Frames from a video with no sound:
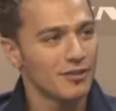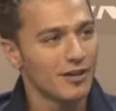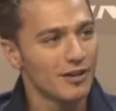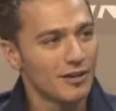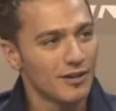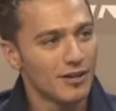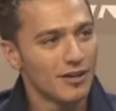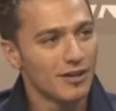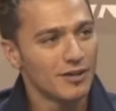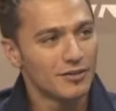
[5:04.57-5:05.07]

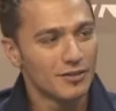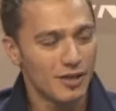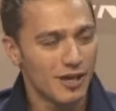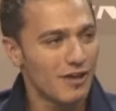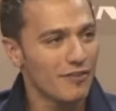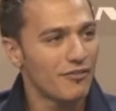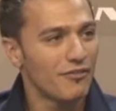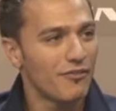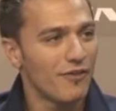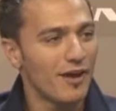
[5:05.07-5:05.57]
Sure. To
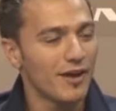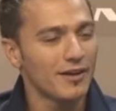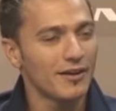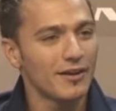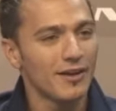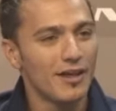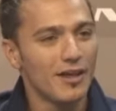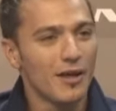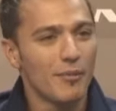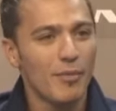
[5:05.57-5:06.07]
have fun.
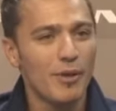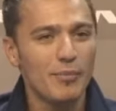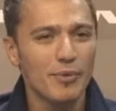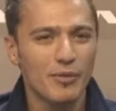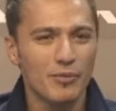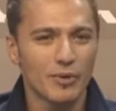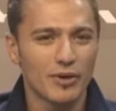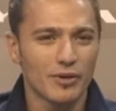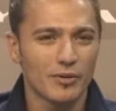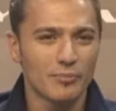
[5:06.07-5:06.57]
Maybe
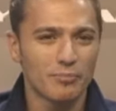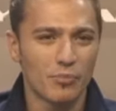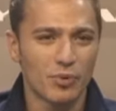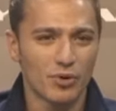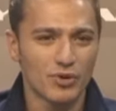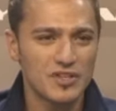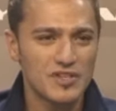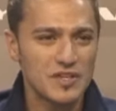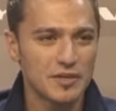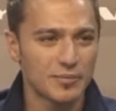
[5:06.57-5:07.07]
we're
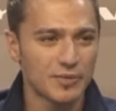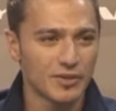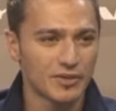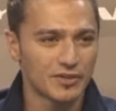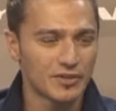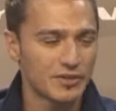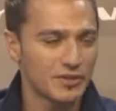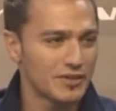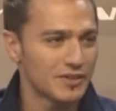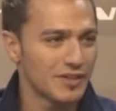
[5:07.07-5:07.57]
more similar
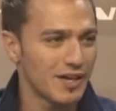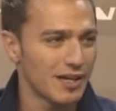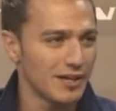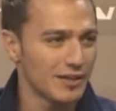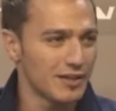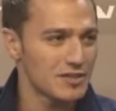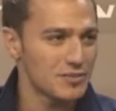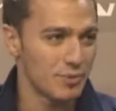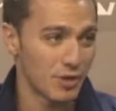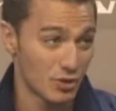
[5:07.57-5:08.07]
to
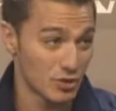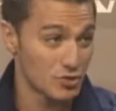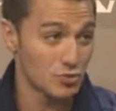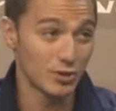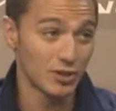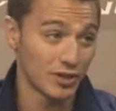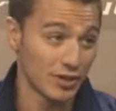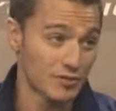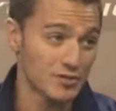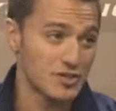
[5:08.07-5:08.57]
Italians because
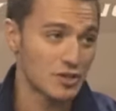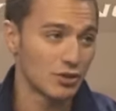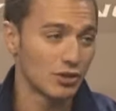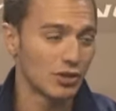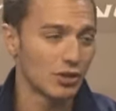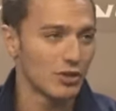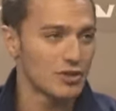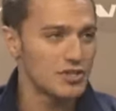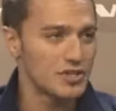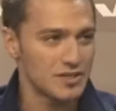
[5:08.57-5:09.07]
we live so
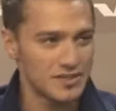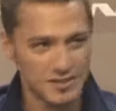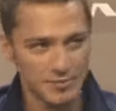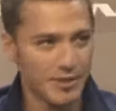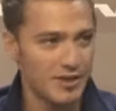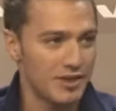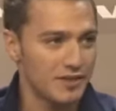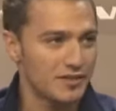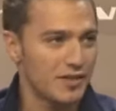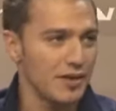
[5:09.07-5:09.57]
close. It's a
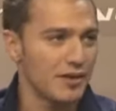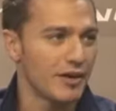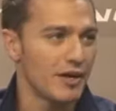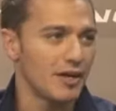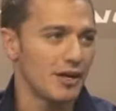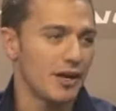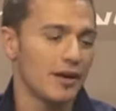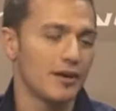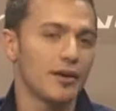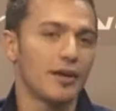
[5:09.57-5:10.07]

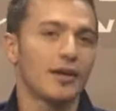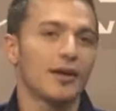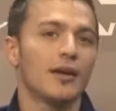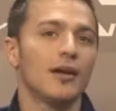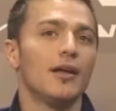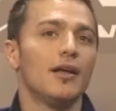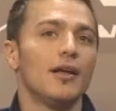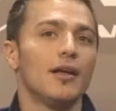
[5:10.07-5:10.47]
Mediterranean area.